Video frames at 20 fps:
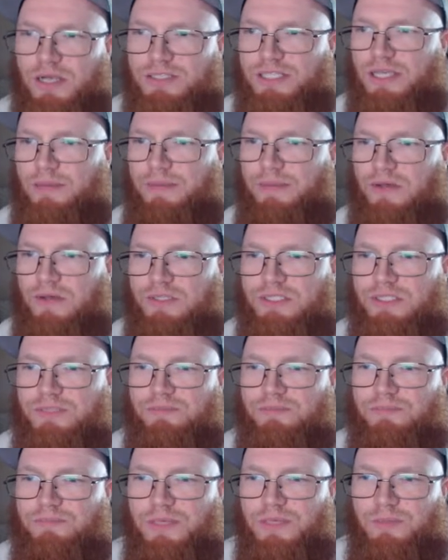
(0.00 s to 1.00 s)
come out, these
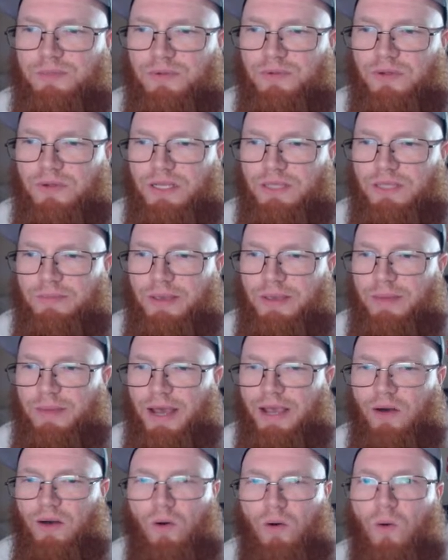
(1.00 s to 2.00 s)
people on eBay
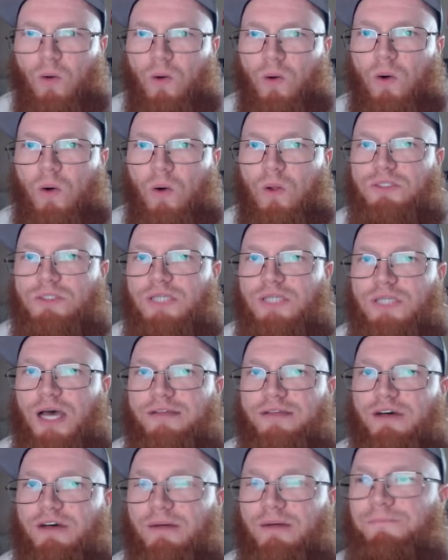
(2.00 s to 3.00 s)
buy a whole ton
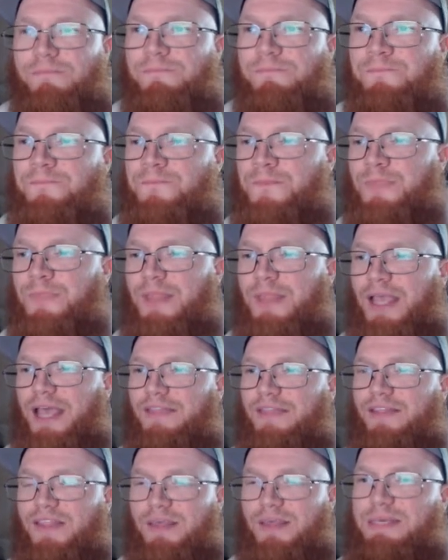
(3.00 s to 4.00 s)
of them,
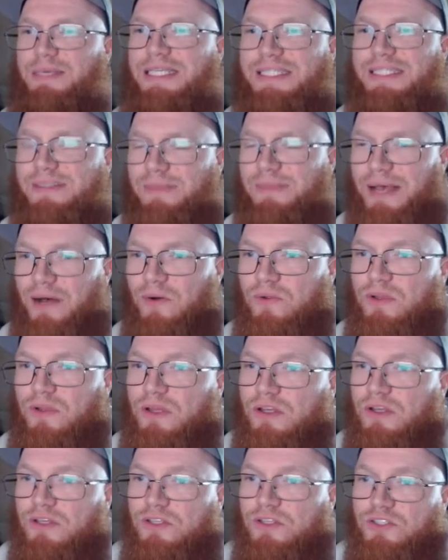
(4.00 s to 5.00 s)
and then they piece them out.
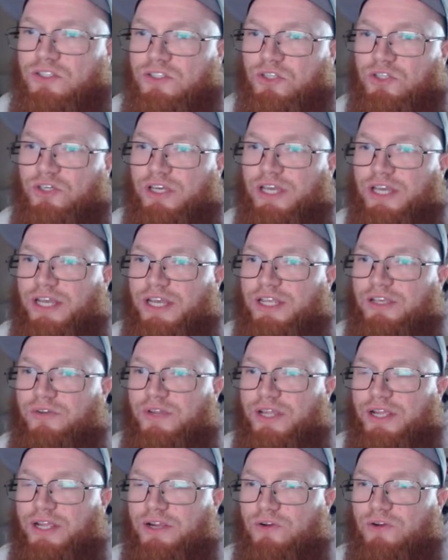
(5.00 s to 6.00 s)
So you can get a
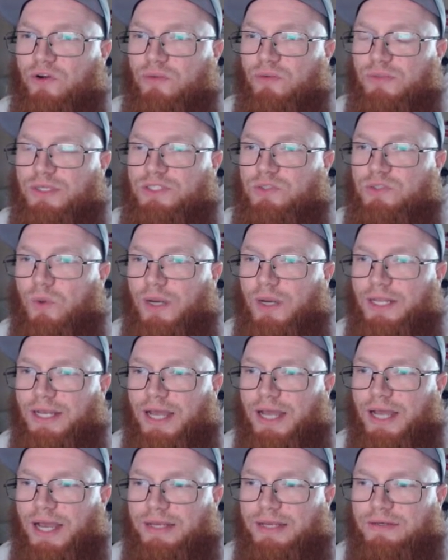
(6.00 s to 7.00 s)
unit here, normally
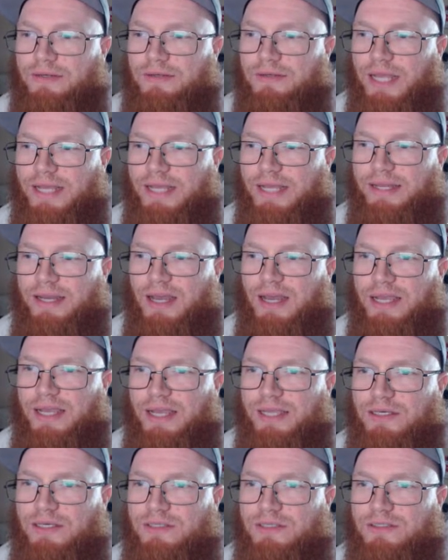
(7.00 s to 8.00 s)

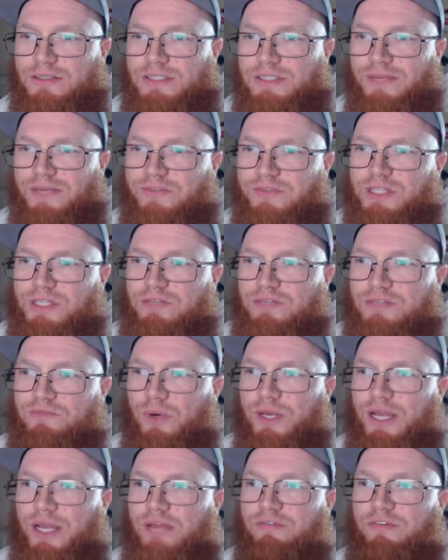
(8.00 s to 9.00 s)
$29.99,
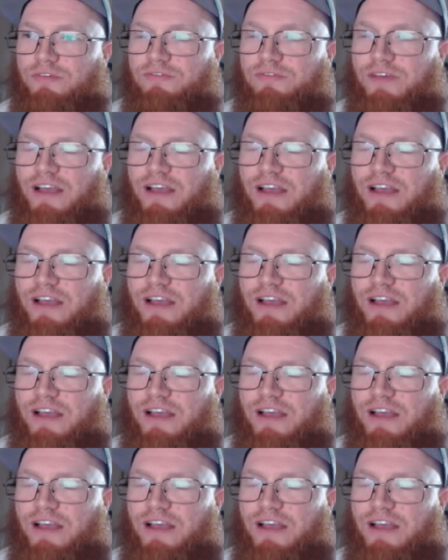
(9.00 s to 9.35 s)
$17.49 for 5